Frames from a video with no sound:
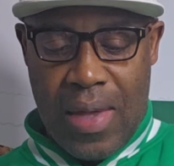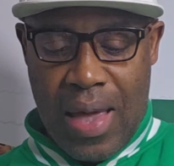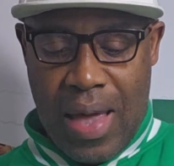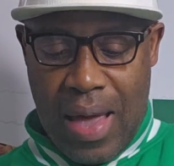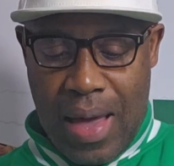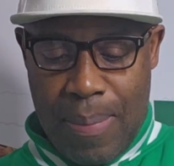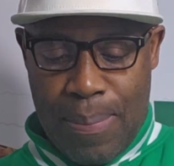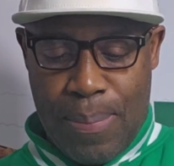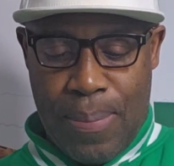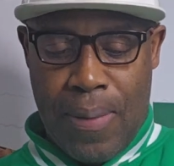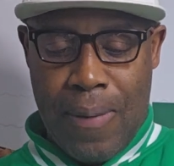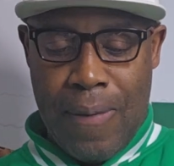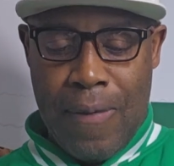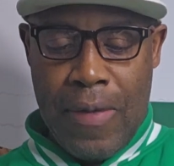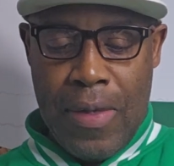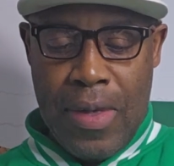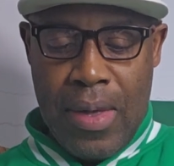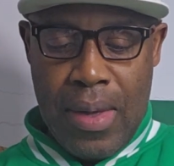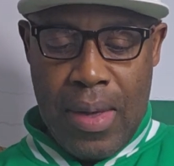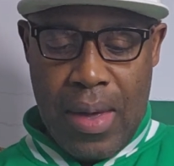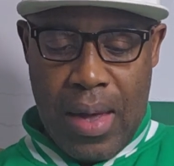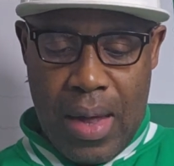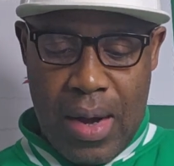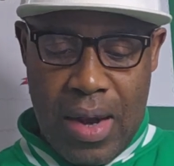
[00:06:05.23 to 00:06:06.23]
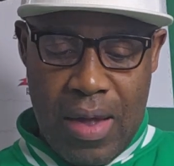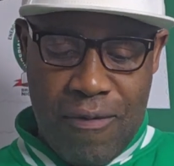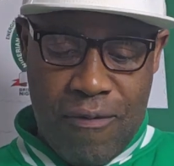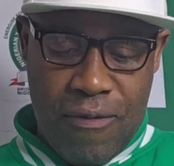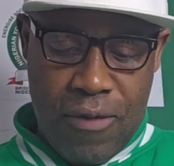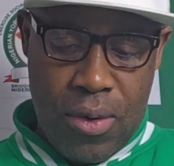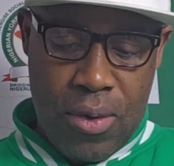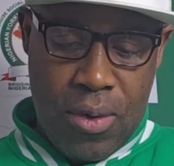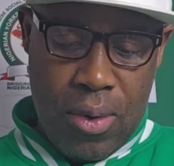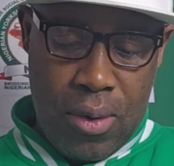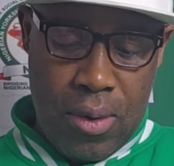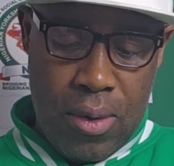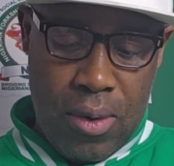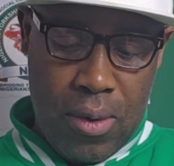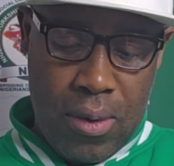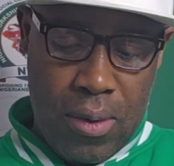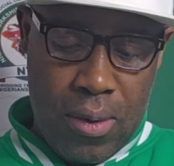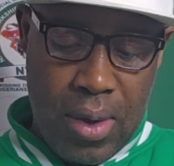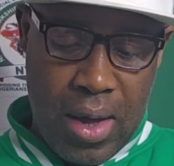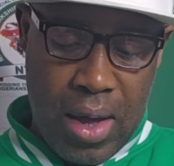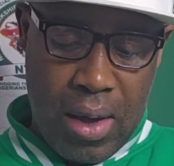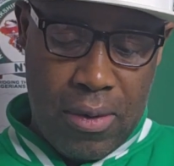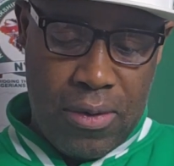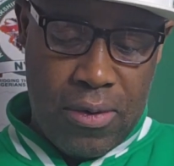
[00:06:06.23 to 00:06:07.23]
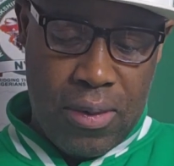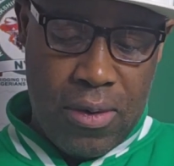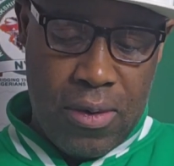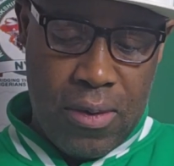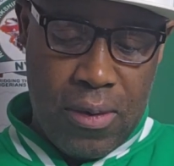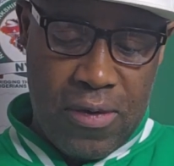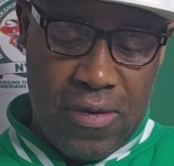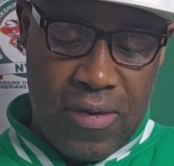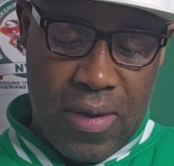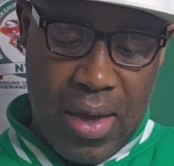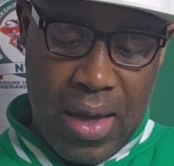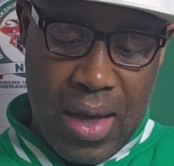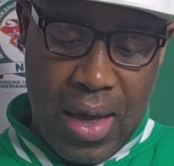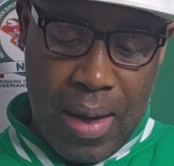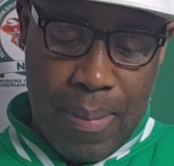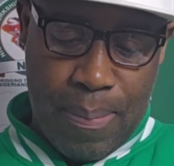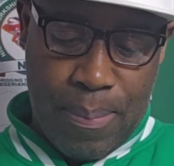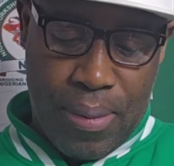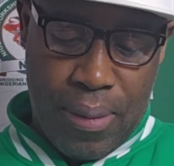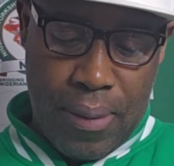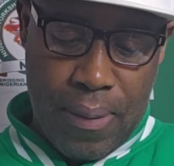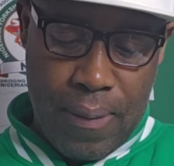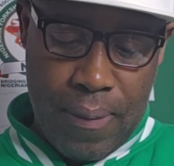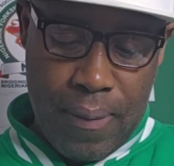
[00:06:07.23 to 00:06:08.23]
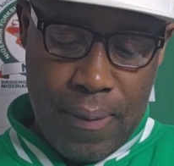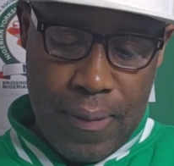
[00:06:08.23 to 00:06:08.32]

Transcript: the app, and if you don't know how to use the app,